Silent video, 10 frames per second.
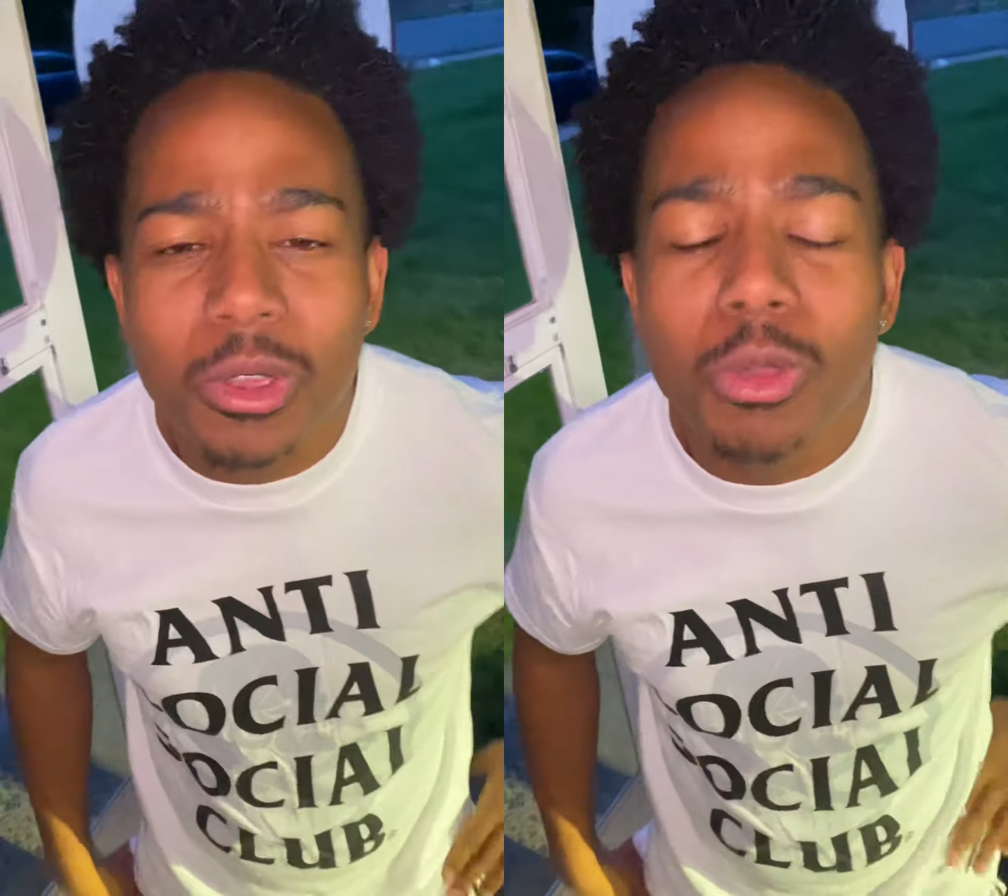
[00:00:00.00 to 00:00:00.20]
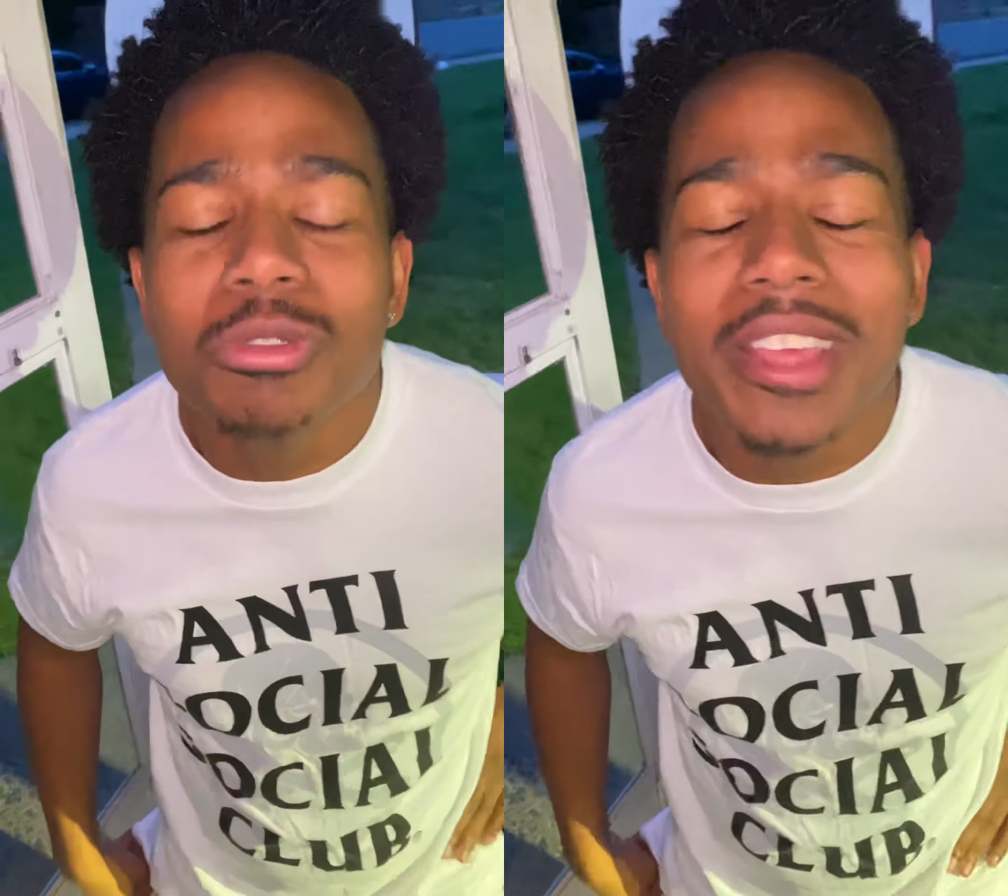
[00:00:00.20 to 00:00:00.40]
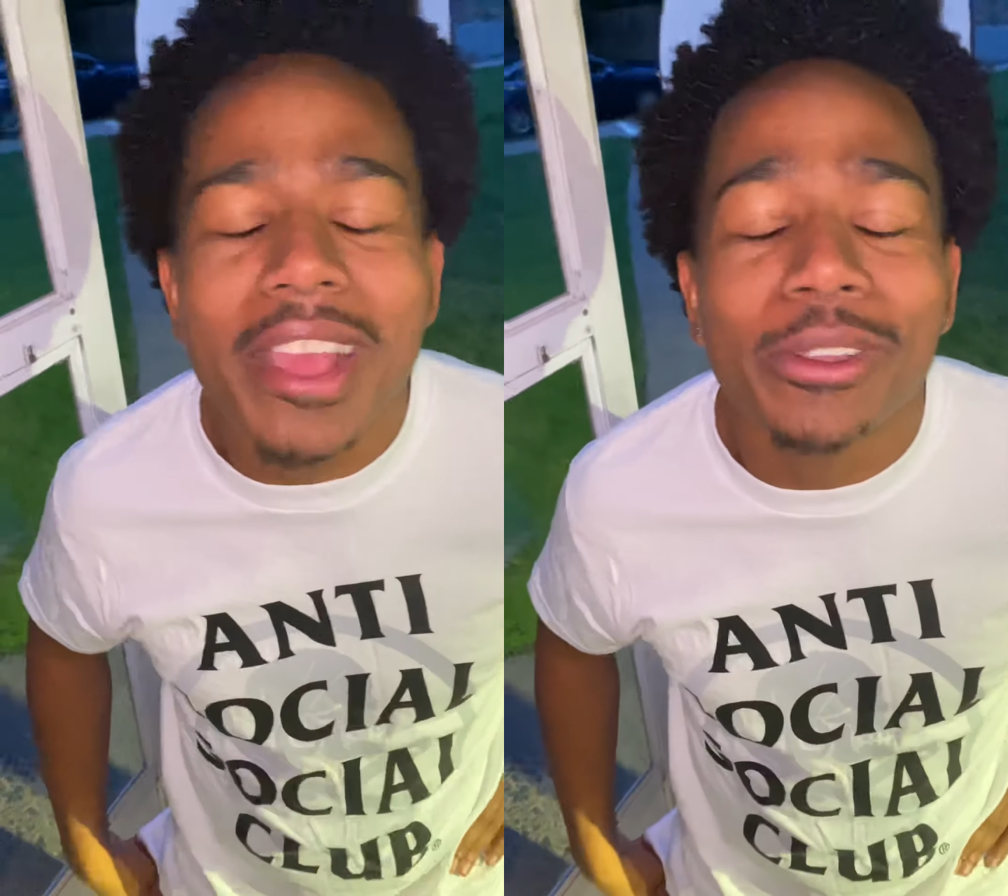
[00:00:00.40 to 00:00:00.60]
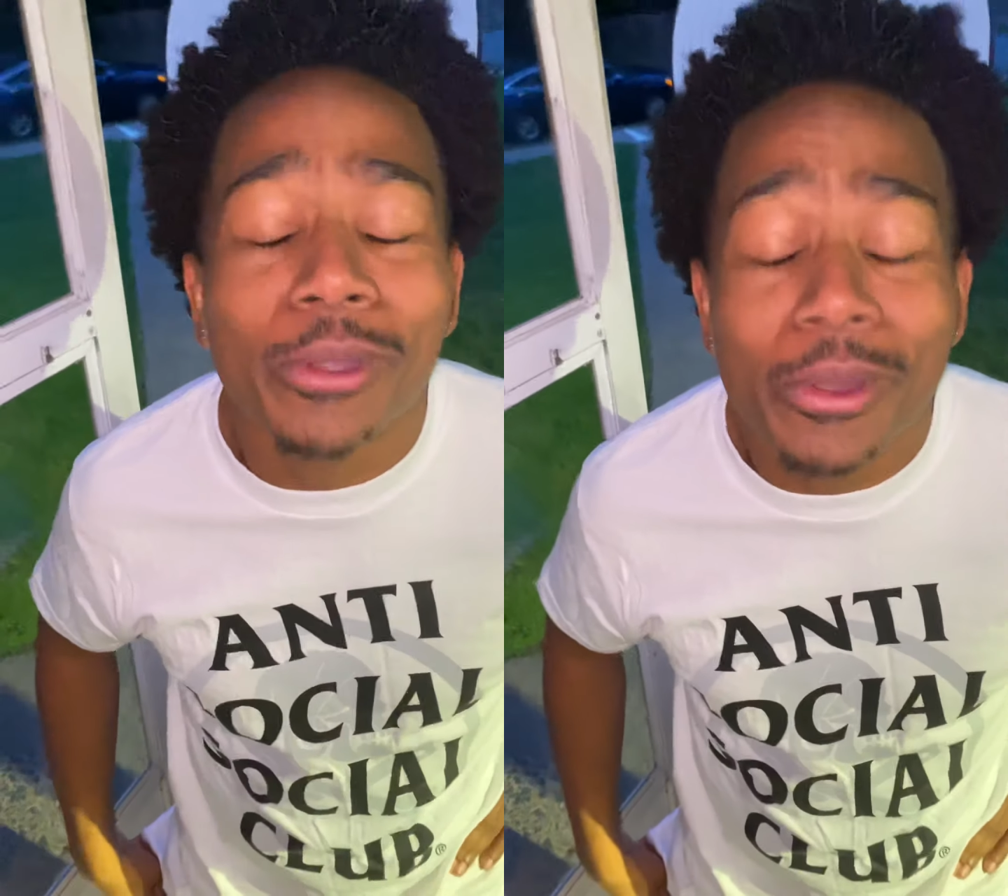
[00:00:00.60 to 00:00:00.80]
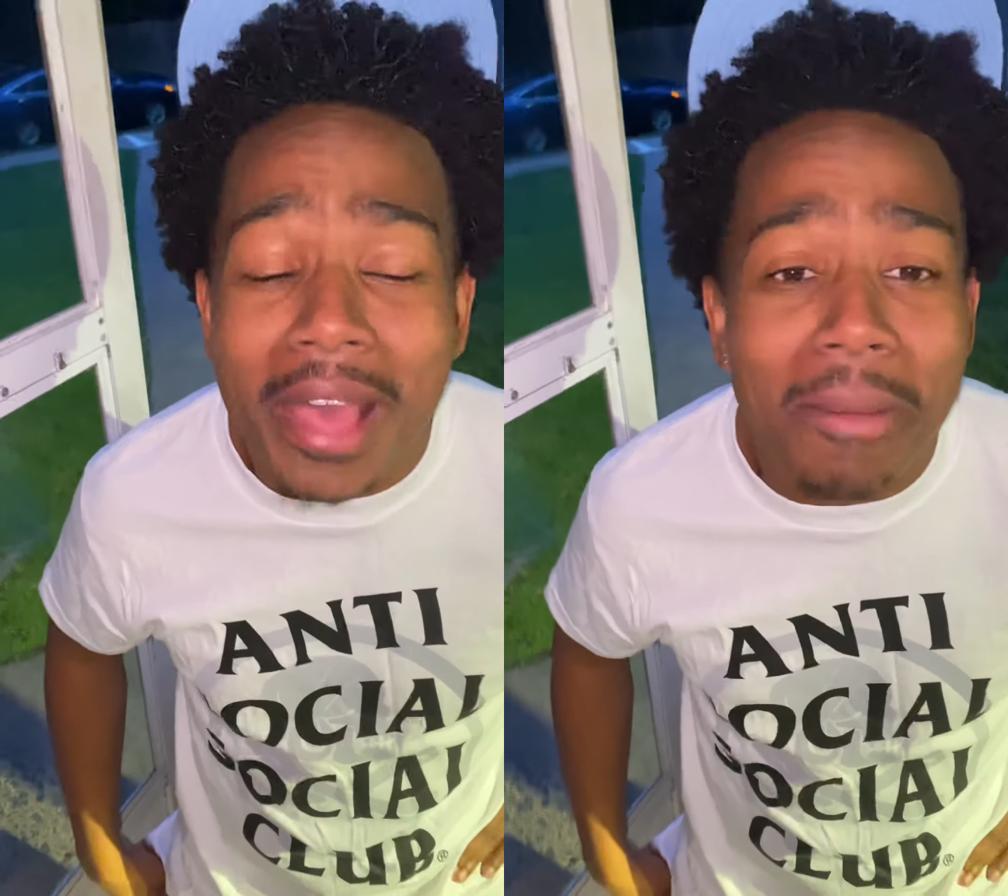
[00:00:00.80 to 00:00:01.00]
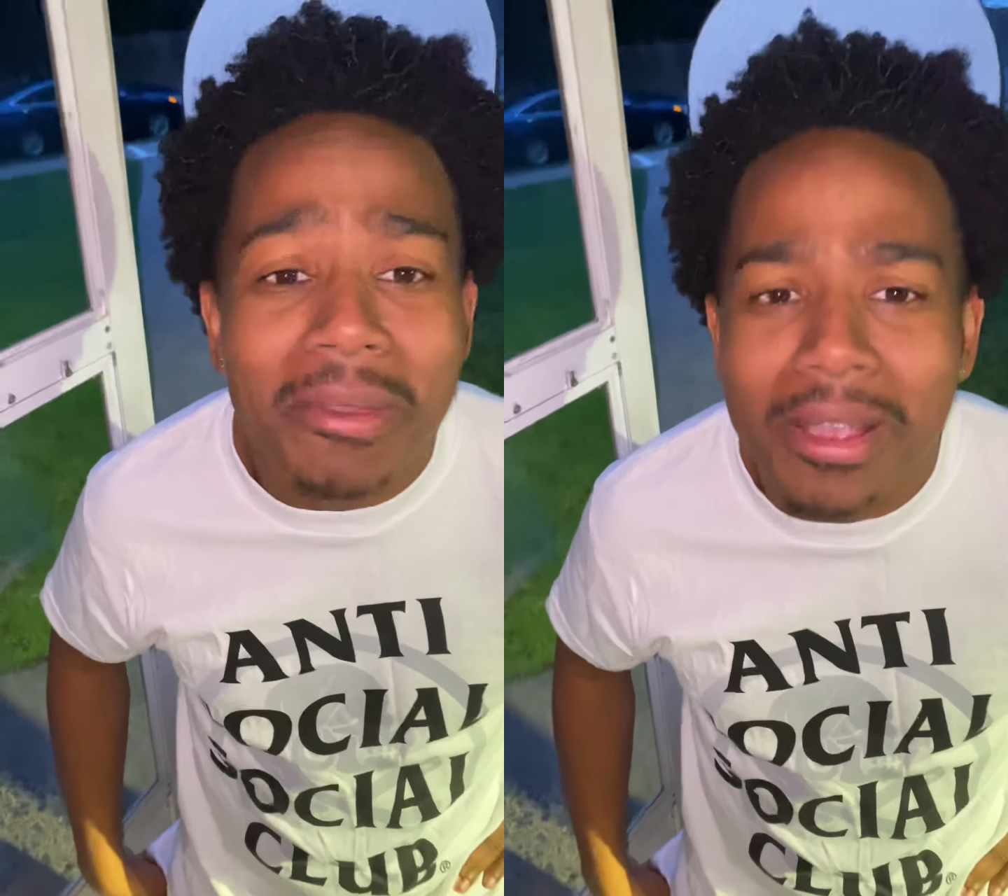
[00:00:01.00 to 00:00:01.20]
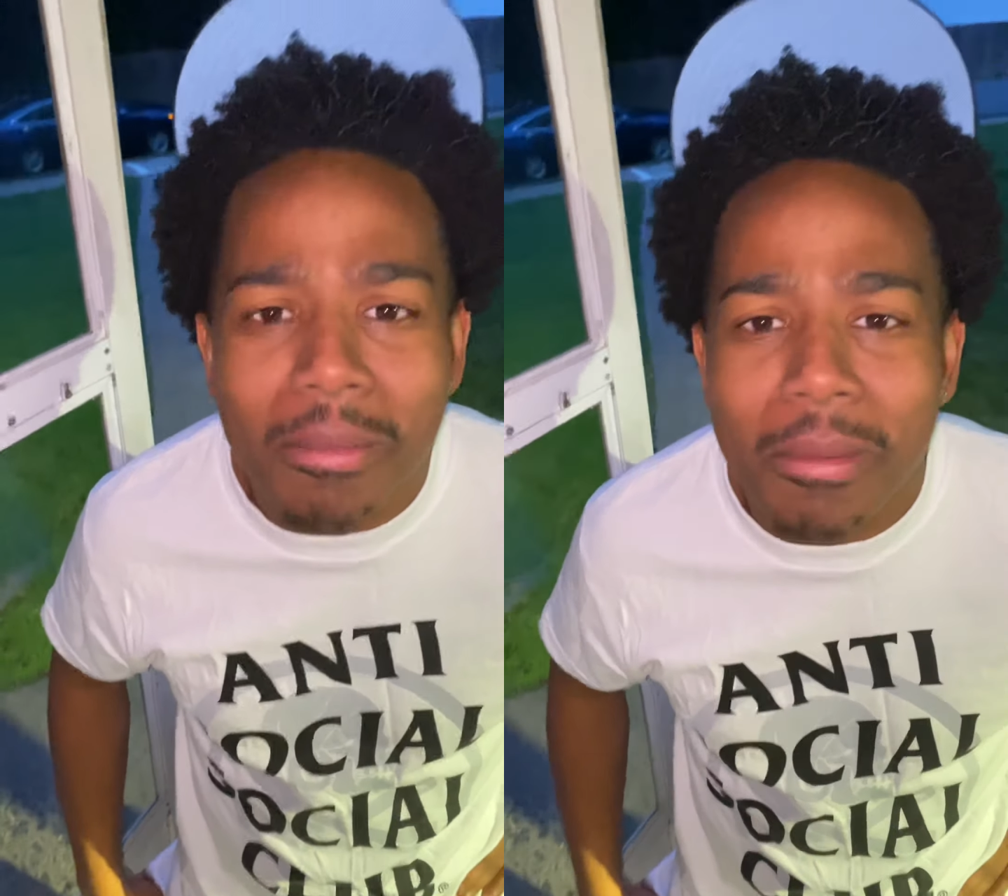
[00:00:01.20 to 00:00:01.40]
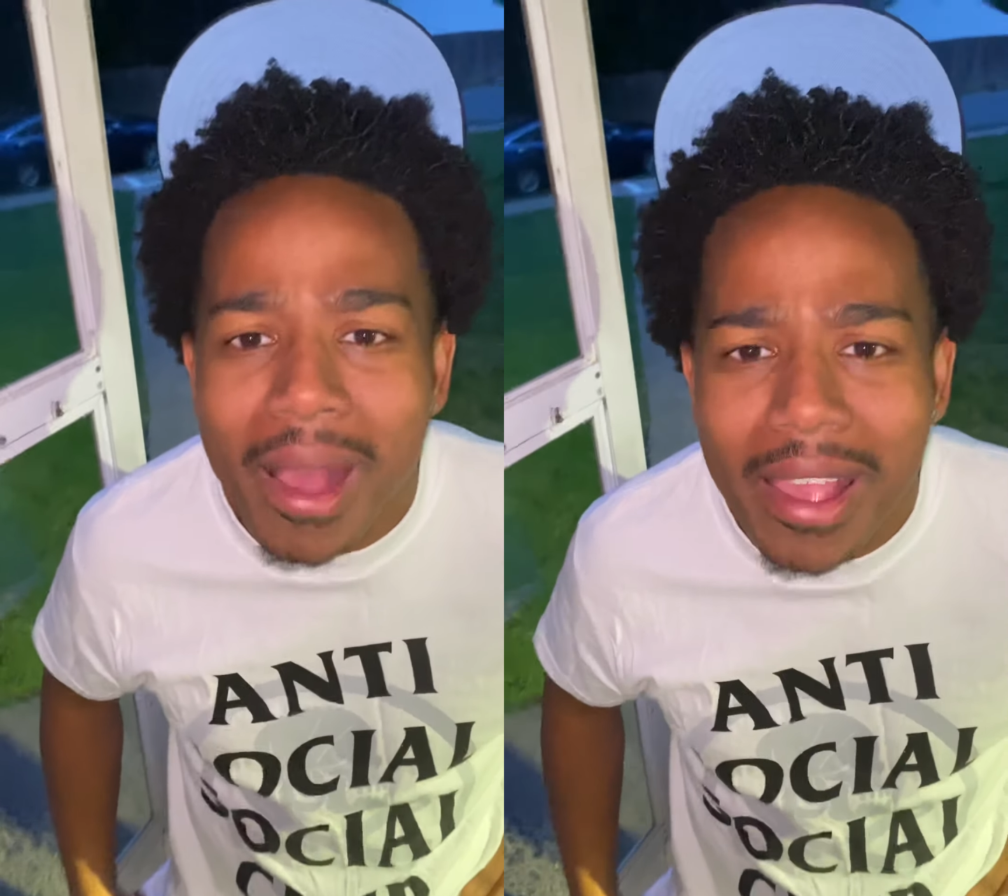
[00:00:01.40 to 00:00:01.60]
who's that girl that be
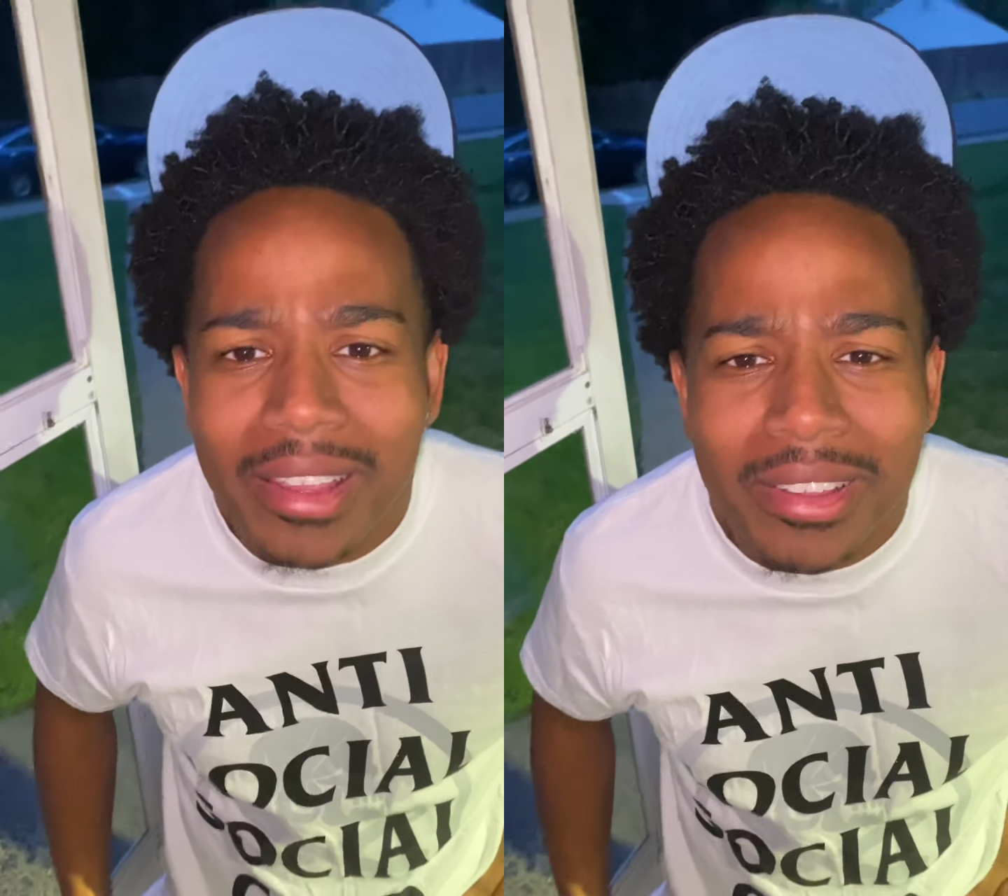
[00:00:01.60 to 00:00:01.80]
coming by?